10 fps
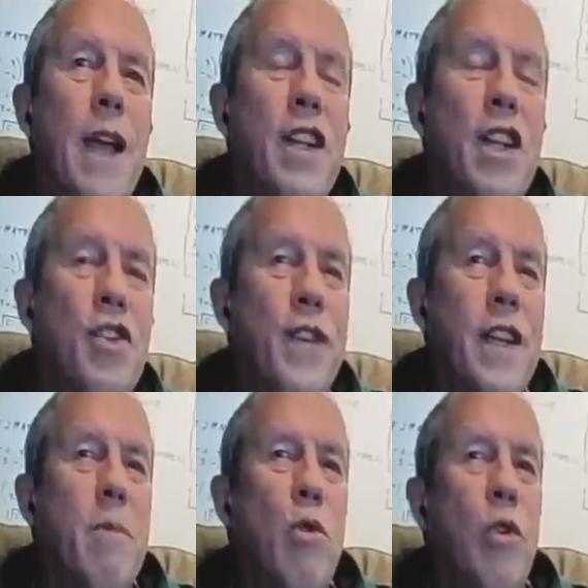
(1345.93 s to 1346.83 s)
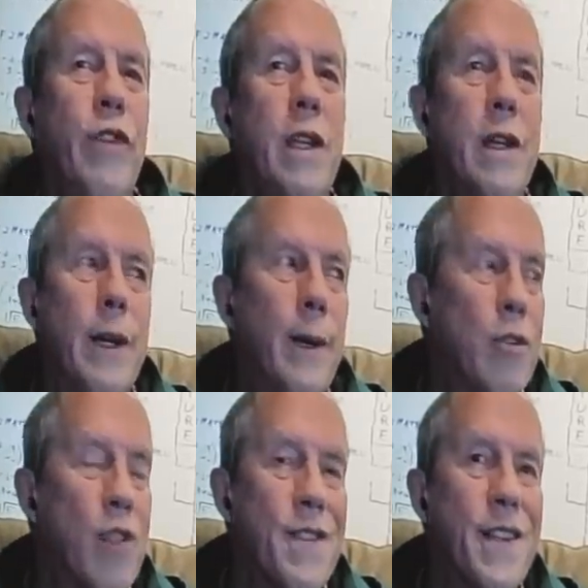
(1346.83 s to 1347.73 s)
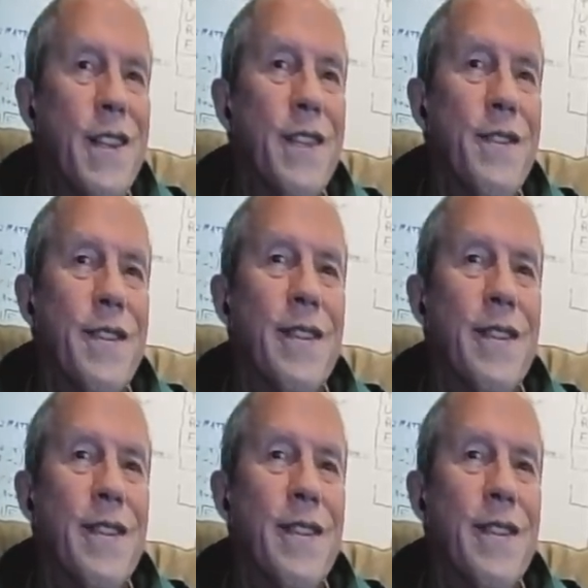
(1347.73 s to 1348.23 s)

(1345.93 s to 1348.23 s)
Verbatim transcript: did you see the movie uh, Transcendence?